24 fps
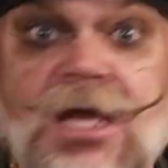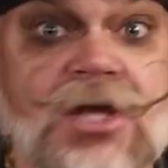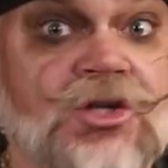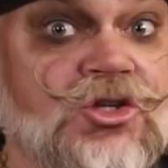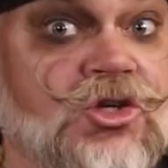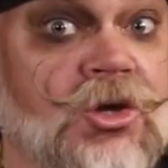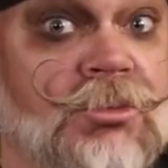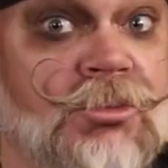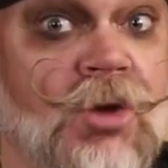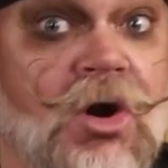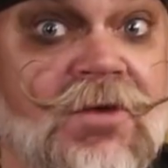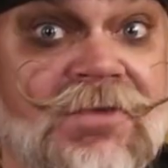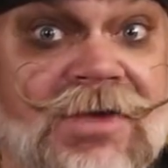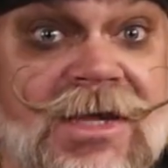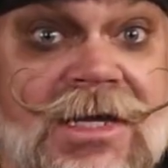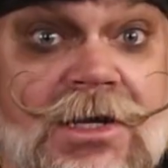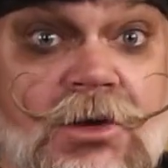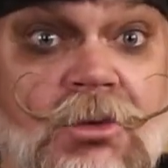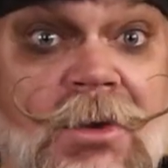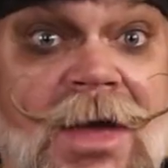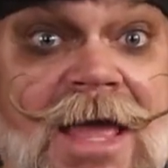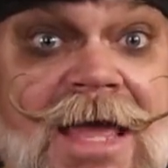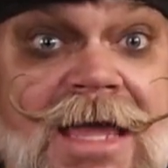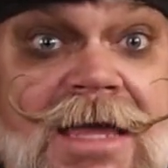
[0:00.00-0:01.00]
so moving it
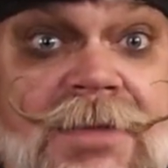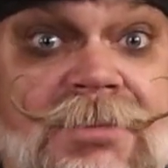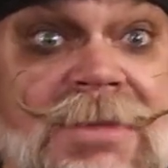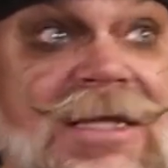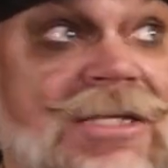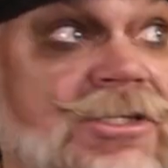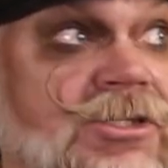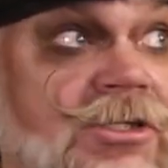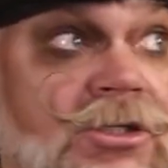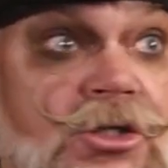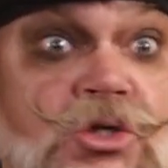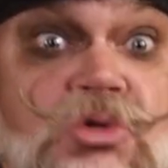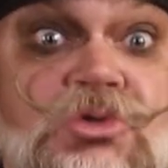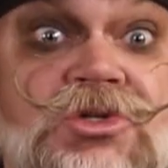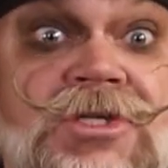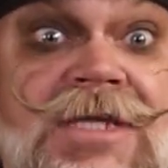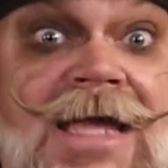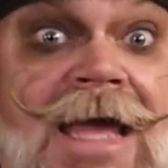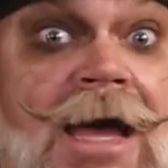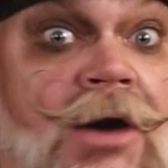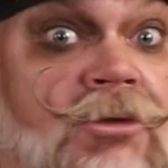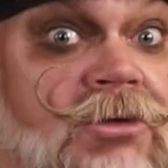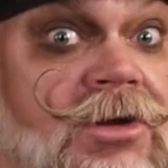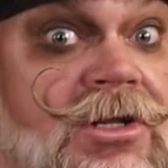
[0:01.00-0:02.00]
away means
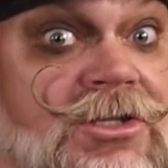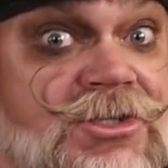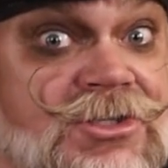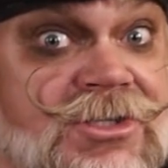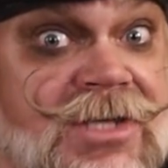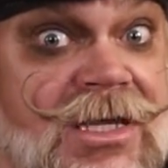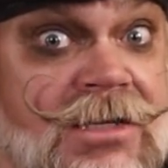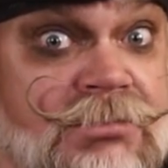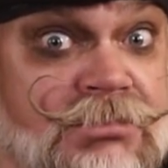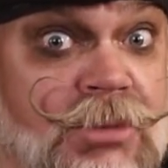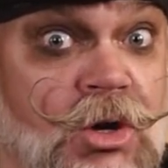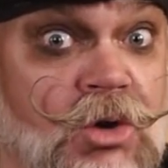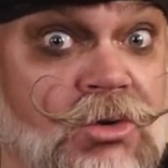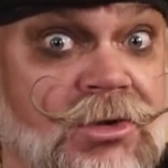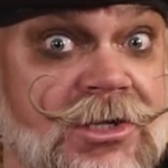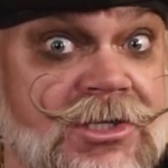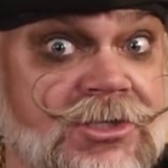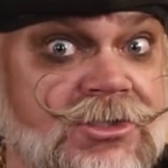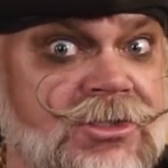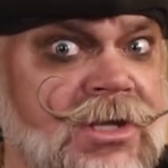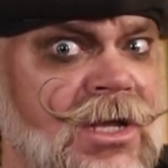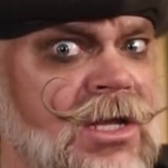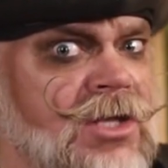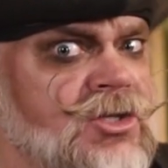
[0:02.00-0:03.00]
losing out on said
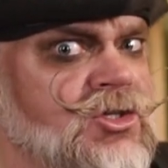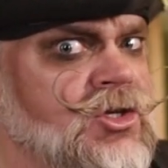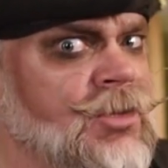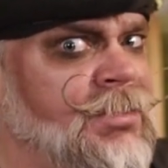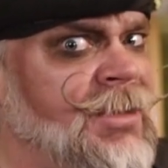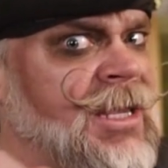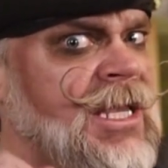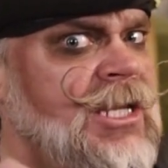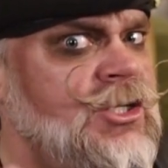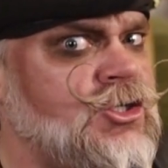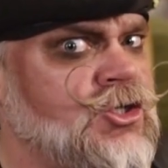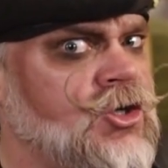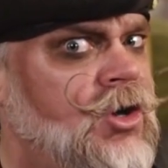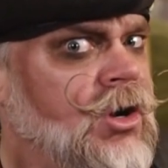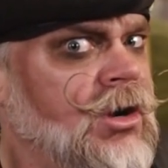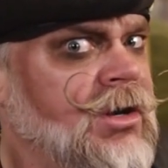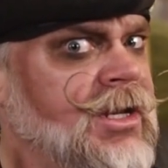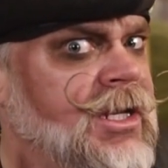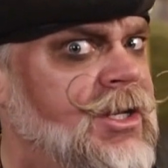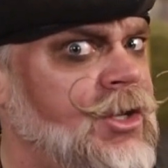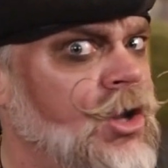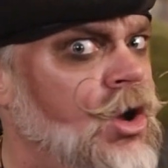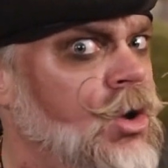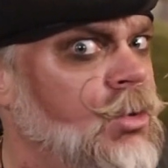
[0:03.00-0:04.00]
bonus. So be sure
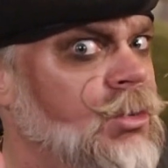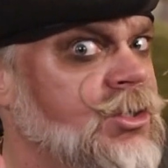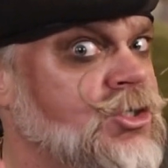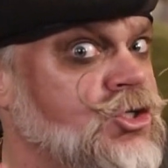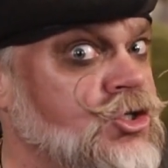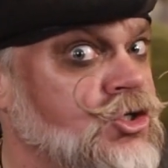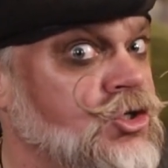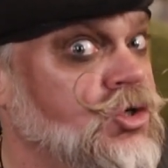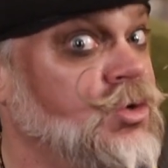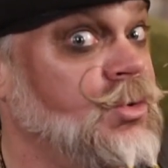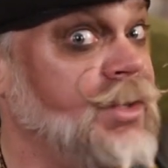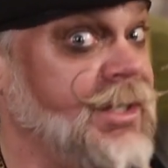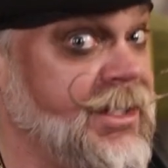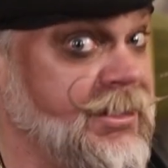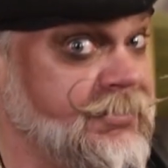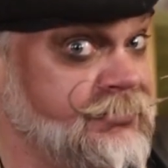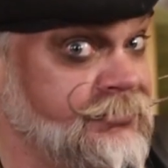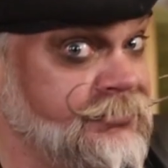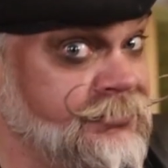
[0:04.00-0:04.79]
you know what you're doing.